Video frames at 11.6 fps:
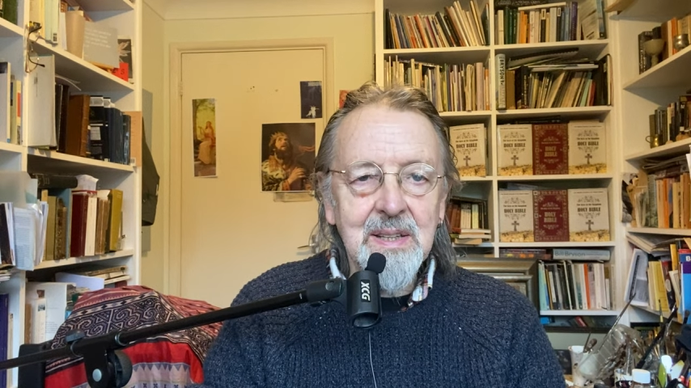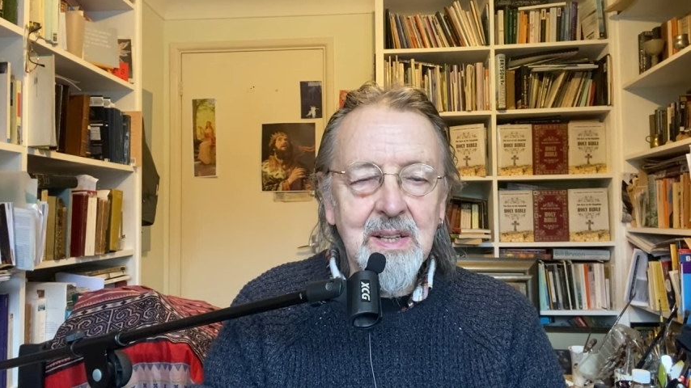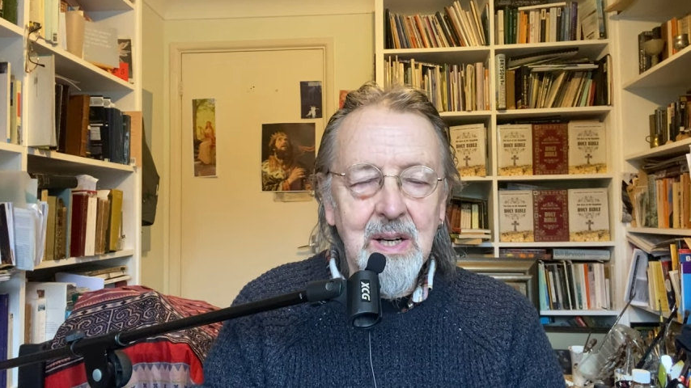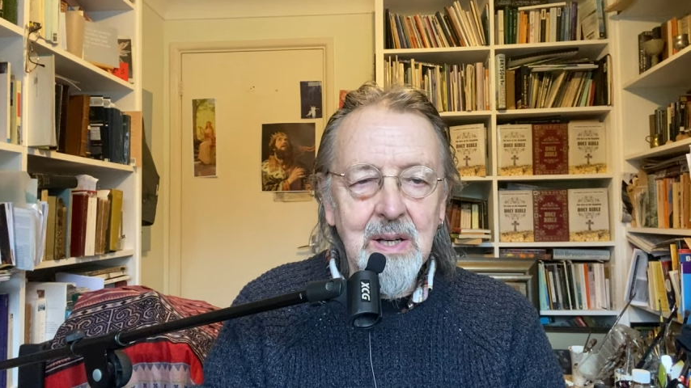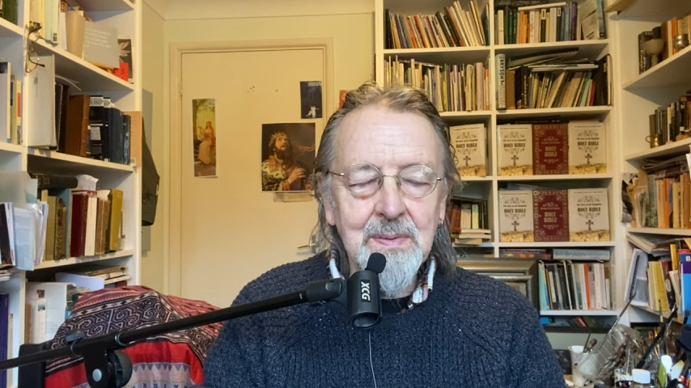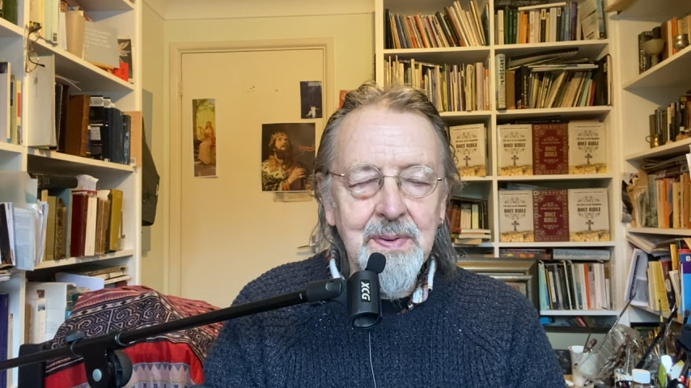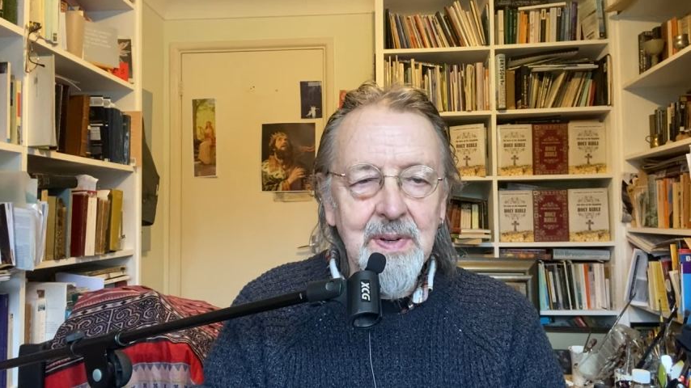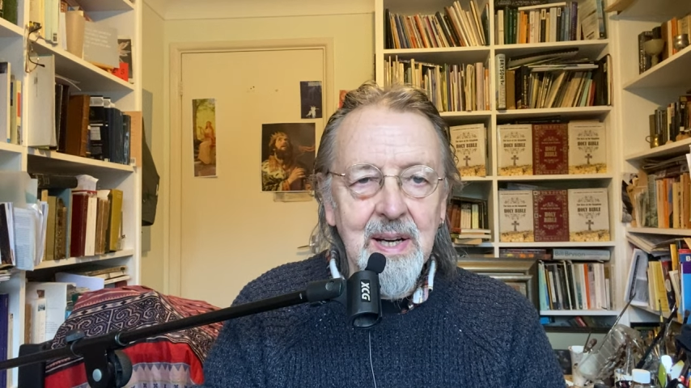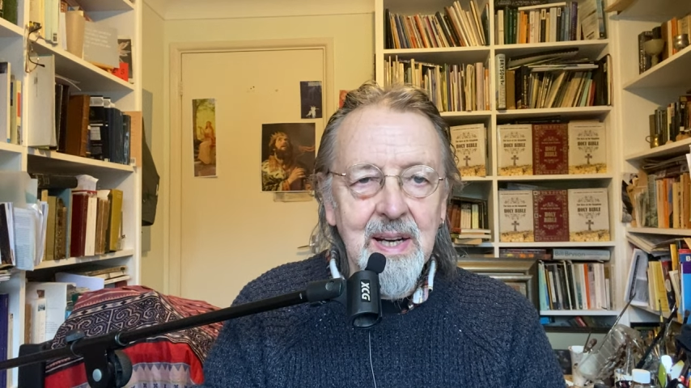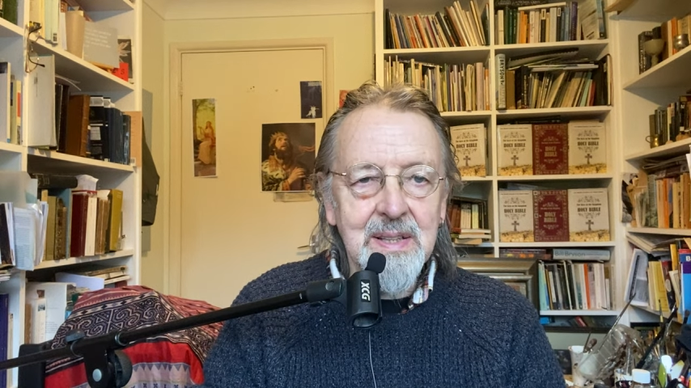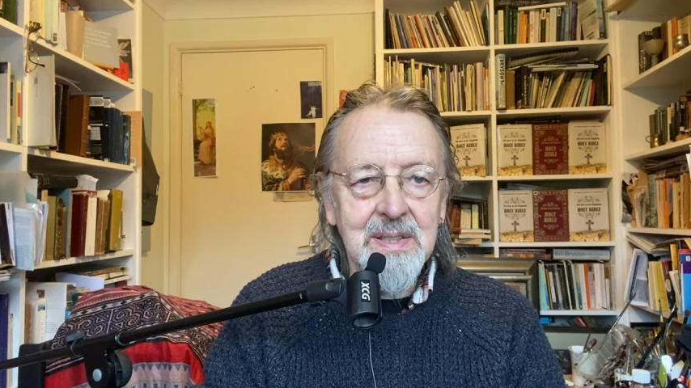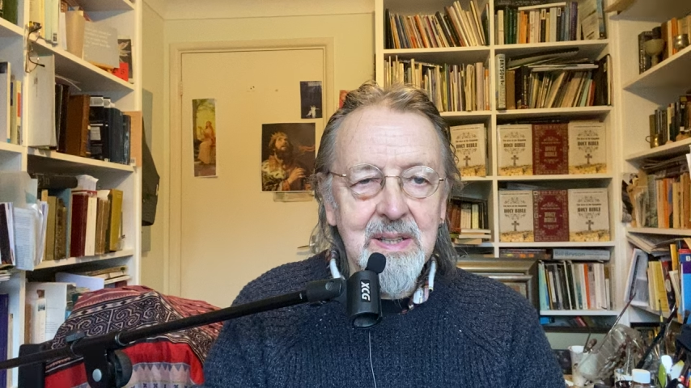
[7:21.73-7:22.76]

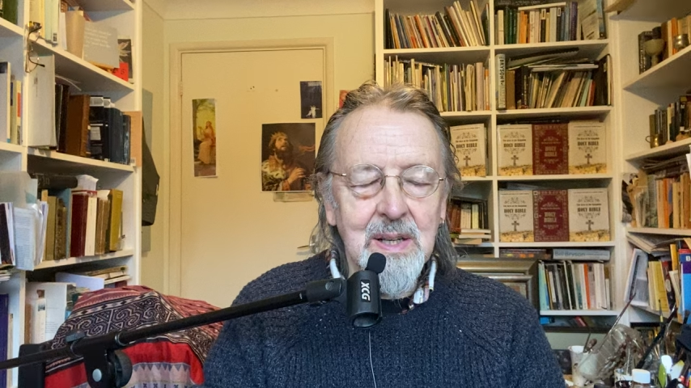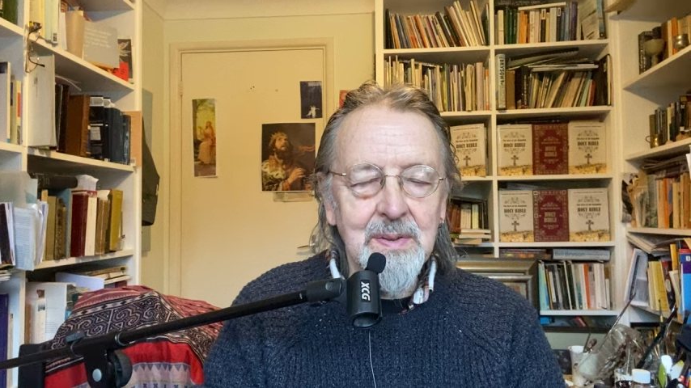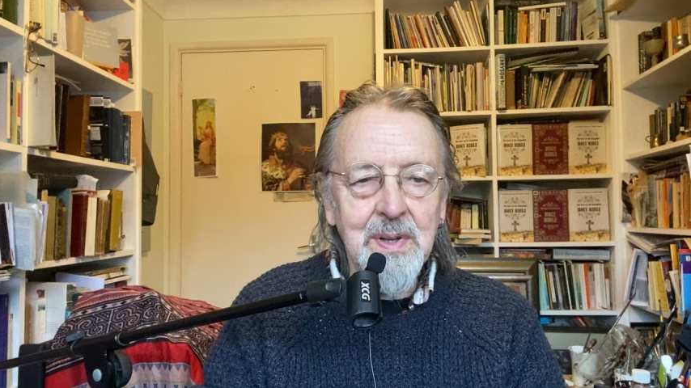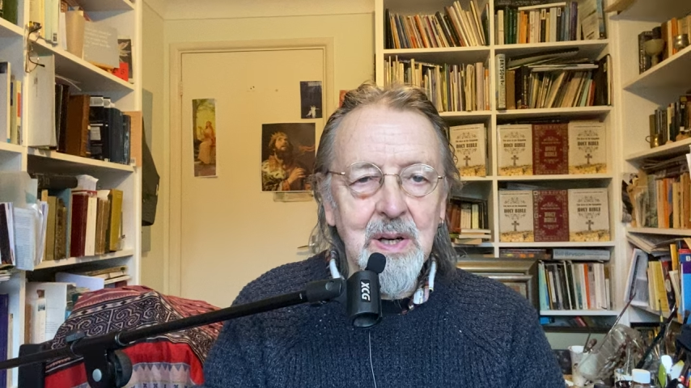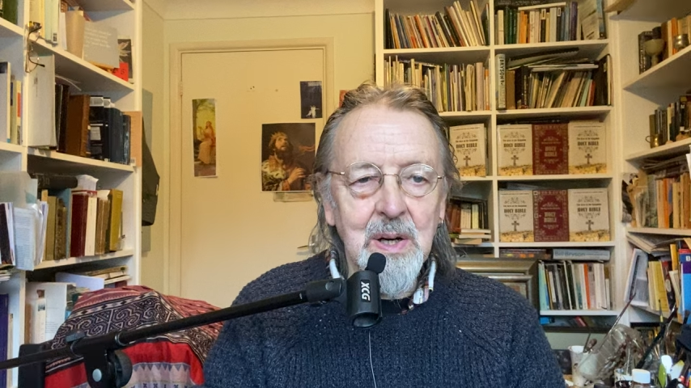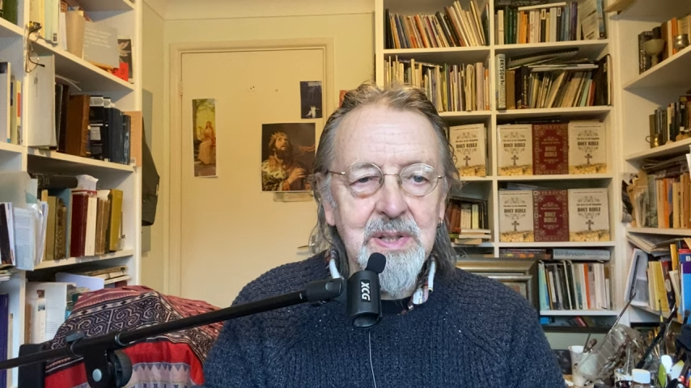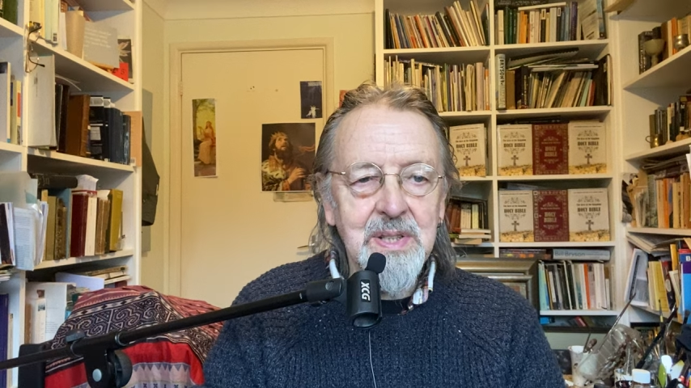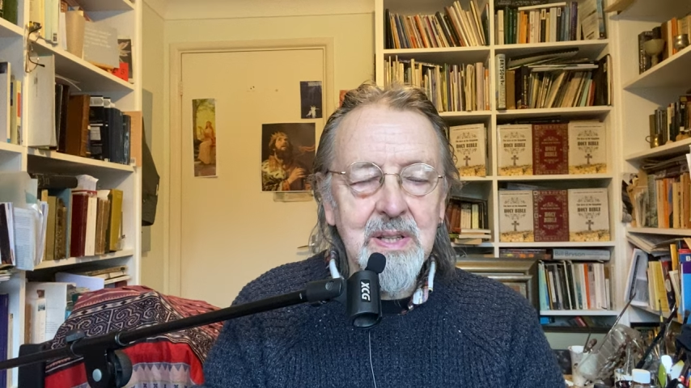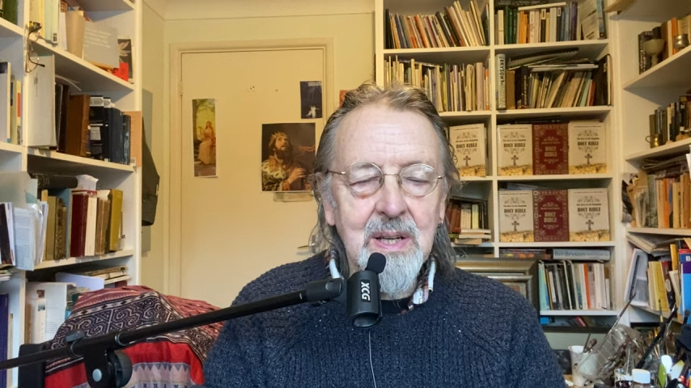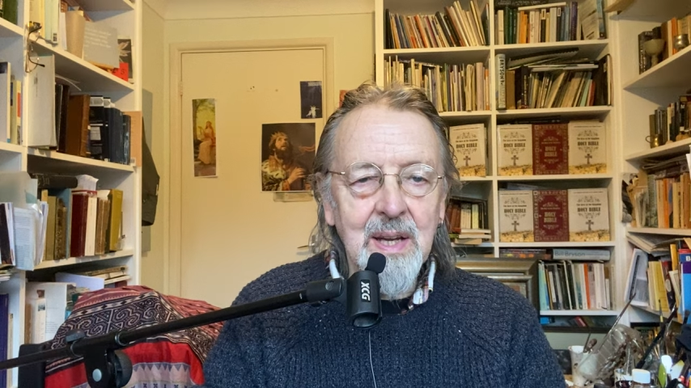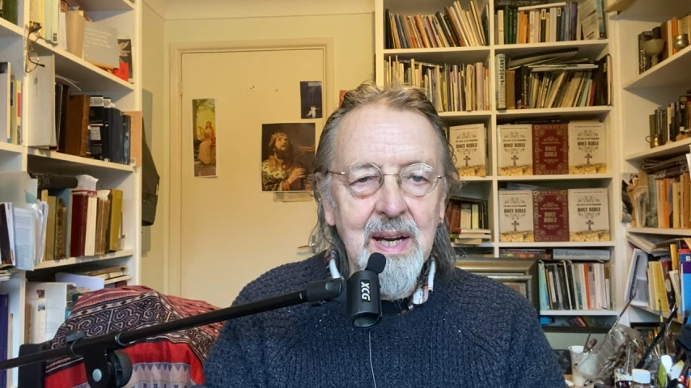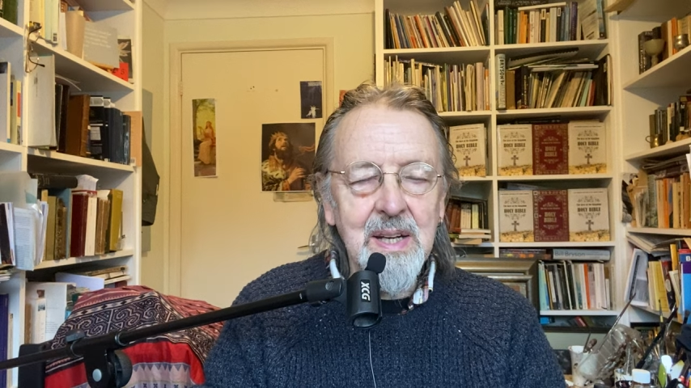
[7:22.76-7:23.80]
conflict of God's
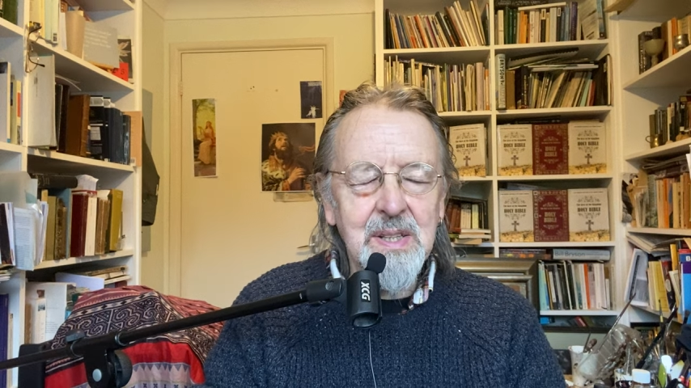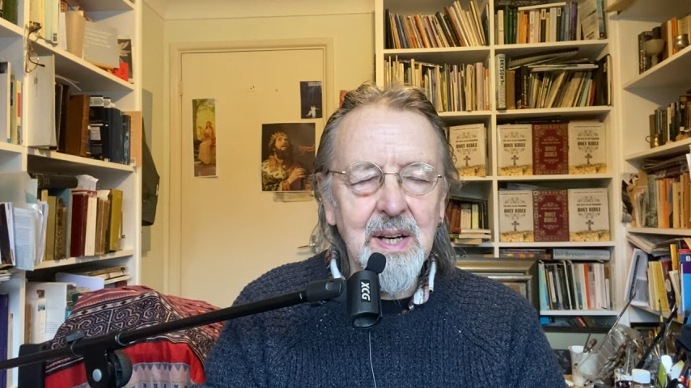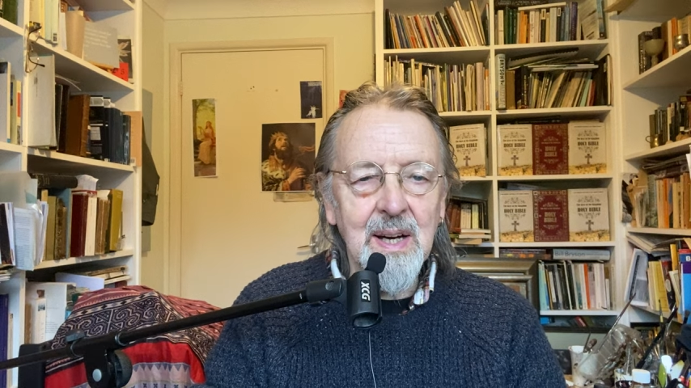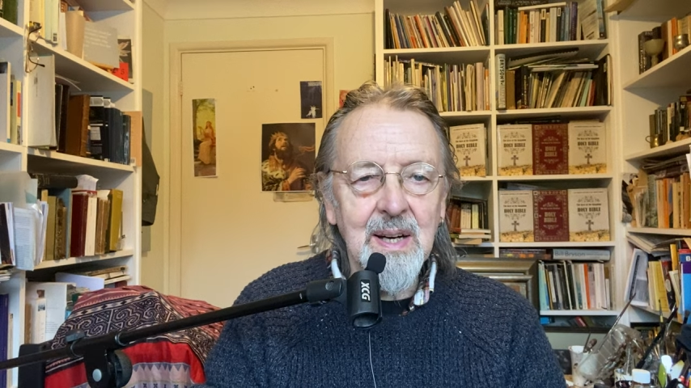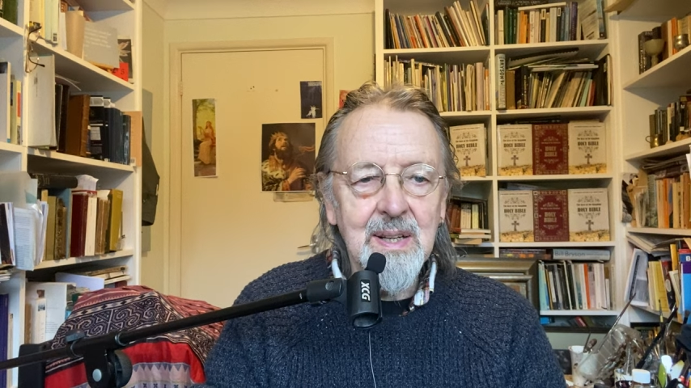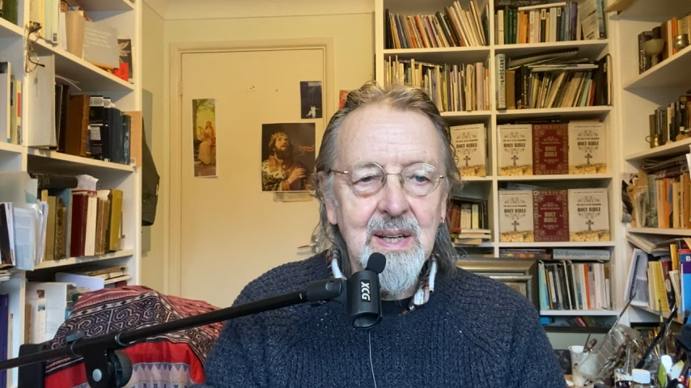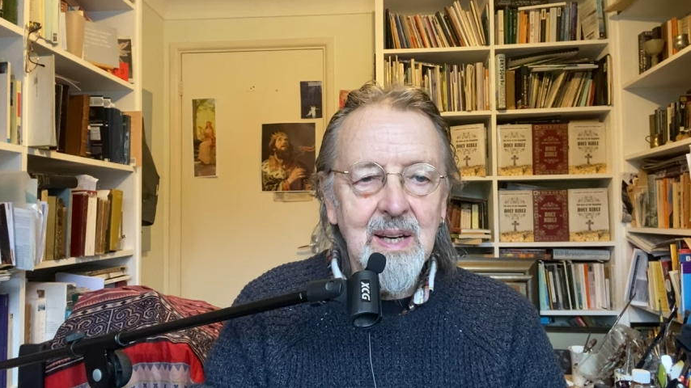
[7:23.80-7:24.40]
nature.